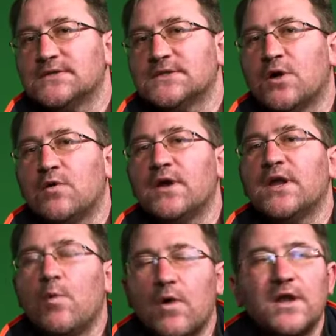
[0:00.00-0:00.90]
So
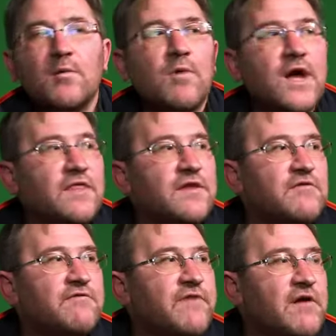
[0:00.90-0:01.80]
in a way, there
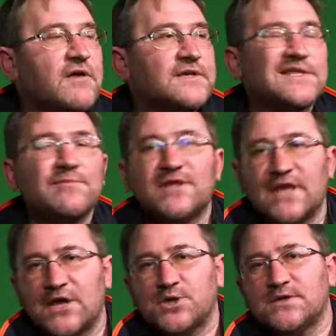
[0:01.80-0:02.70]
are various
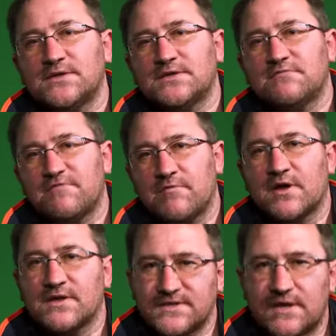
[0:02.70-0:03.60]
limitations from
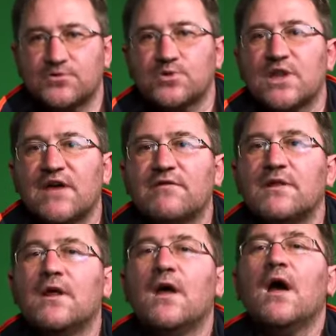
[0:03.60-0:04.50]
the conceptual level
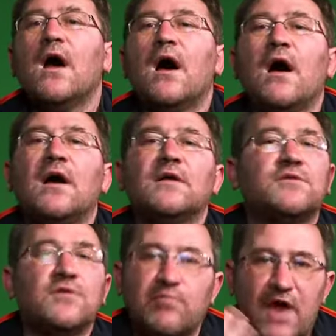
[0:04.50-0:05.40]

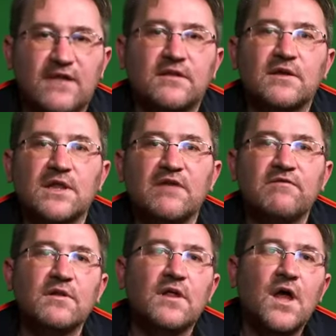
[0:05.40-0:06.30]
to the practical
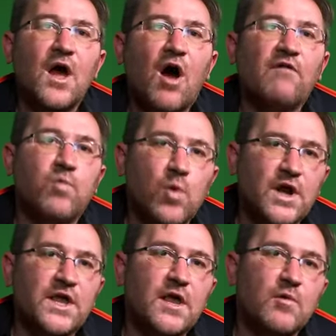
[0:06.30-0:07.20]
level of
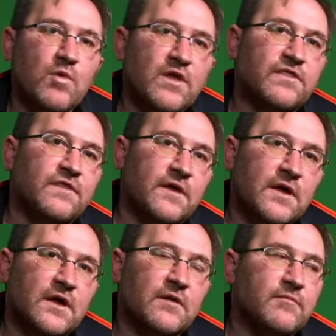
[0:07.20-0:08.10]
working with
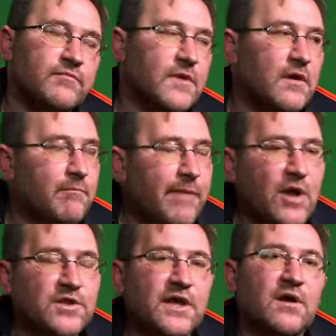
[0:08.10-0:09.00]

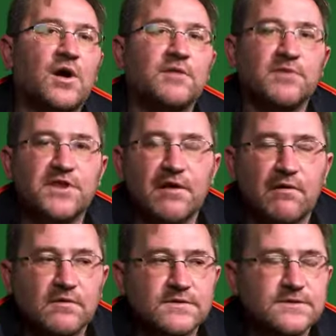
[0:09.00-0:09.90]
biotech art materials.